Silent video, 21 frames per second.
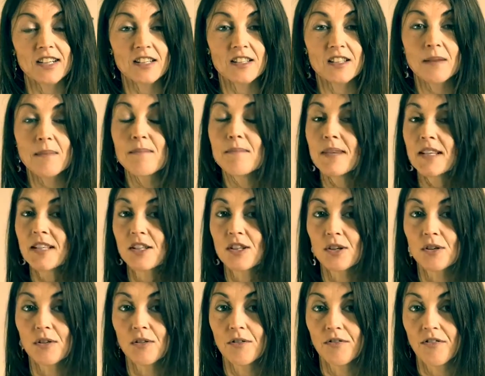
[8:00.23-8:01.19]
and it's a
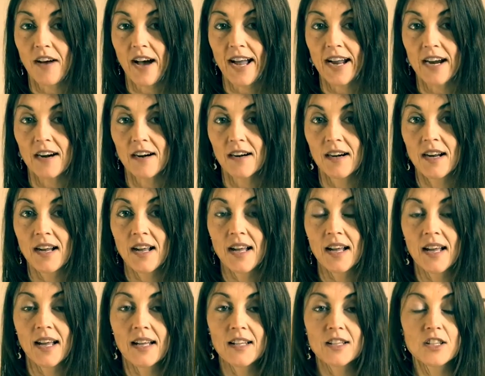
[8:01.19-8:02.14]
mystical fire.
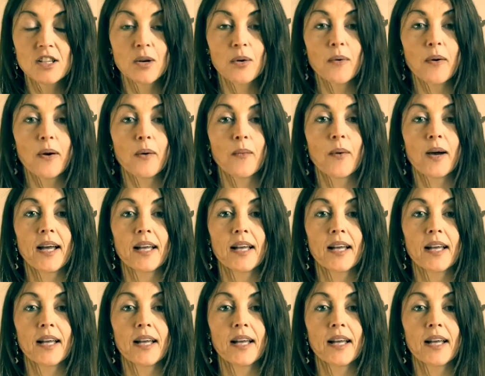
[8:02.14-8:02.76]
And so